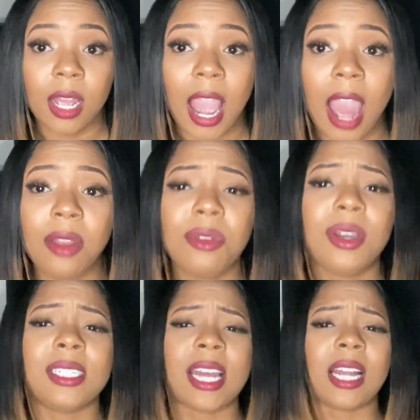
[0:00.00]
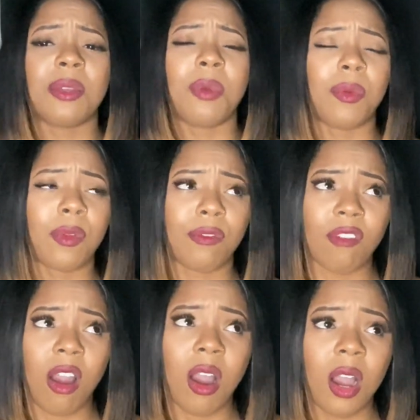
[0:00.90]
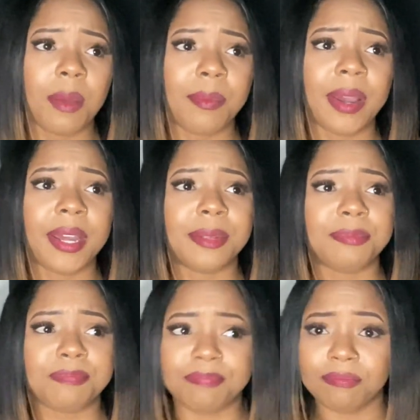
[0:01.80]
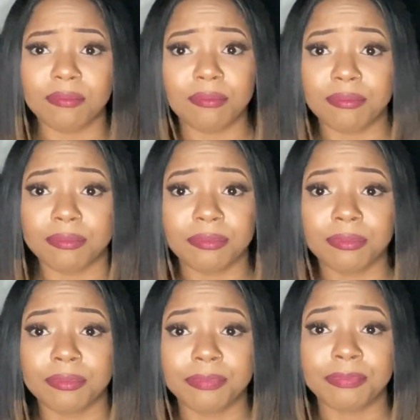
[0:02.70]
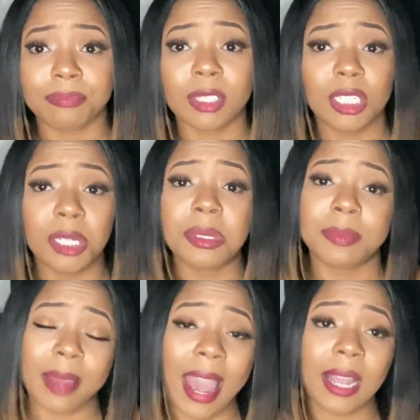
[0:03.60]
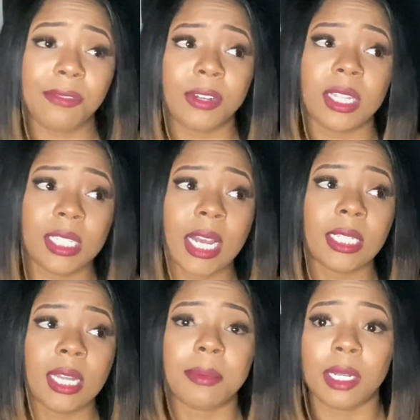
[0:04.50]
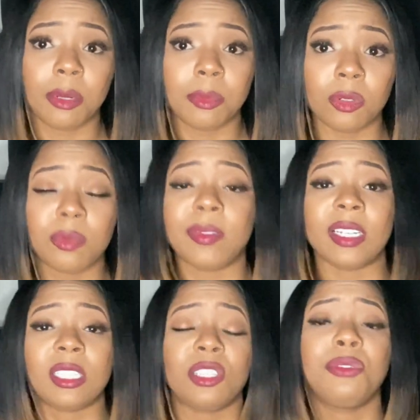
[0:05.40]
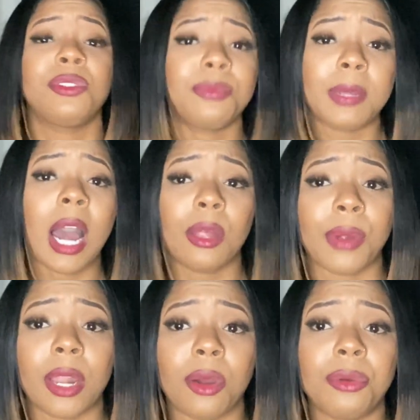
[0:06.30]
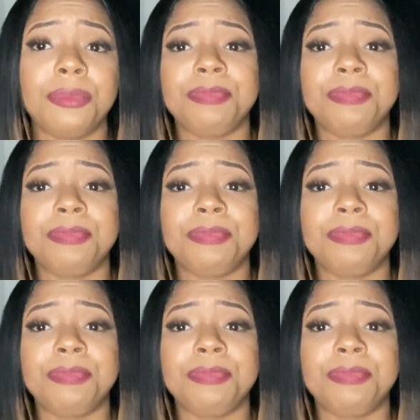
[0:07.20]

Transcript: I don't know exactly what went wrong, but she was back for the second time to get her boobs fixed. She was from Colorado.